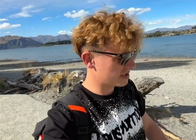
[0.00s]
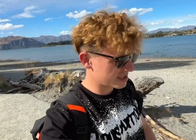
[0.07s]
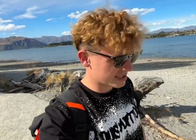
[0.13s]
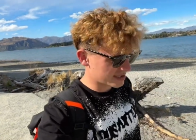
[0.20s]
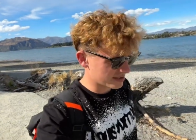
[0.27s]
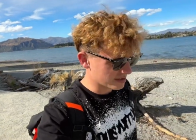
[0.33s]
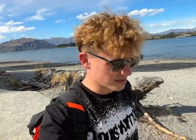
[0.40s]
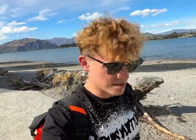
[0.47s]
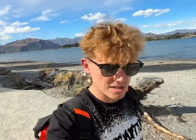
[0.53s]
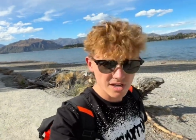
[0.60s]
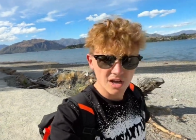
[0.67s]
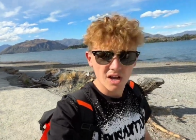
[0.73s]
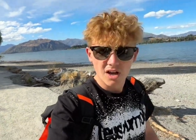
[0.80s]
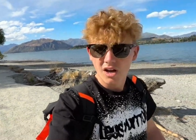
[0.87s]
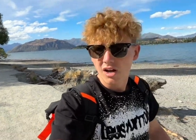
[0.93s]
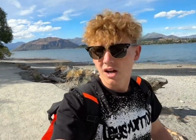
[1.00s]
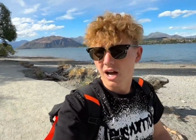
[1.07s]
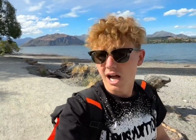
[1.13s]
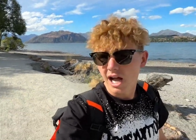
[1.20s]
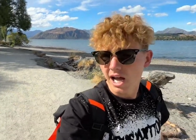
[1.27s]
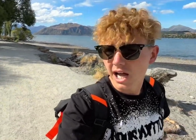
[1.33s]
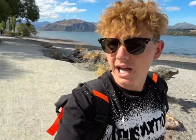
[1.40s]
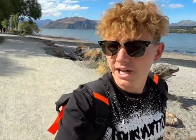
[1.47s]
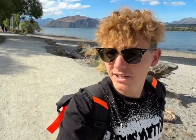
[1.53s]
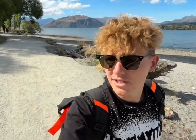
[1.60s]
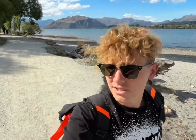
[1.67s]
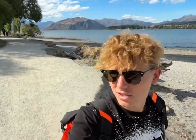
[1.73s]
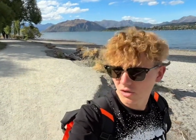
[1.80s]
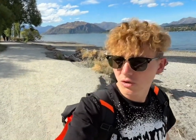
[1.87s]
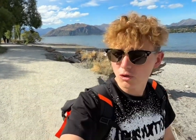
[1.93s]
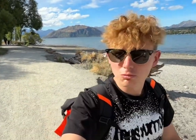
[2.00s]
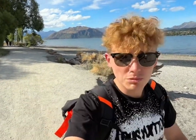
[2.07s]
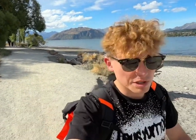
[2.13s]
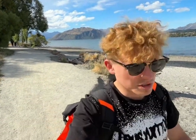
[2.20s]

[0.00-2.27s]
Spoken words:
distance. And oh my